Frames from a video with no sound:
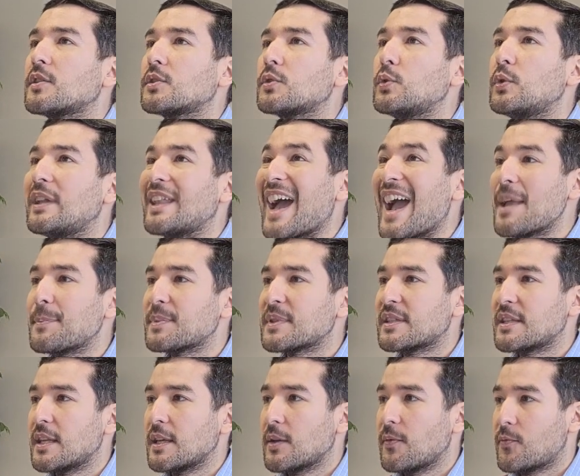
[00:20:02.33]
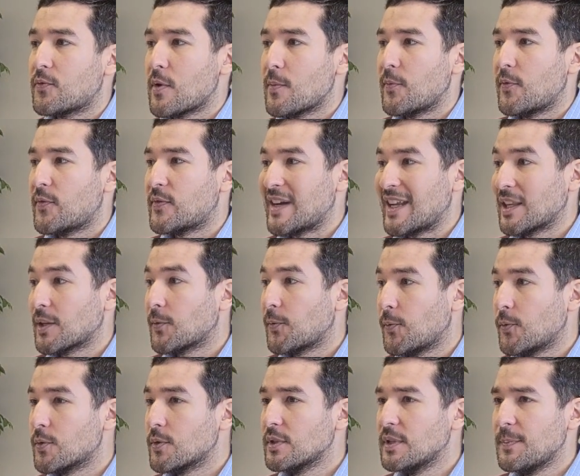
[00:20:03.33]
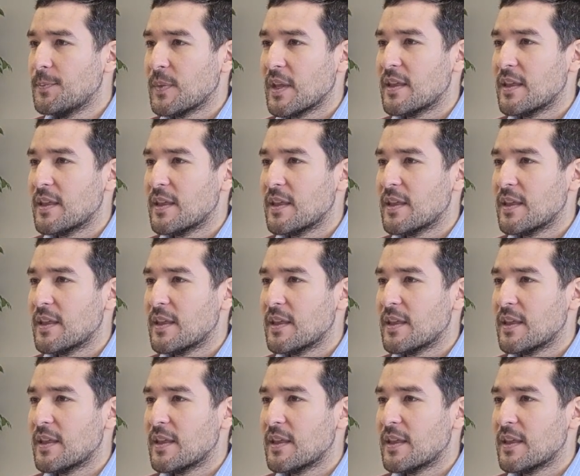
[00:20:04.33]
to Leipzig from Frankfurt,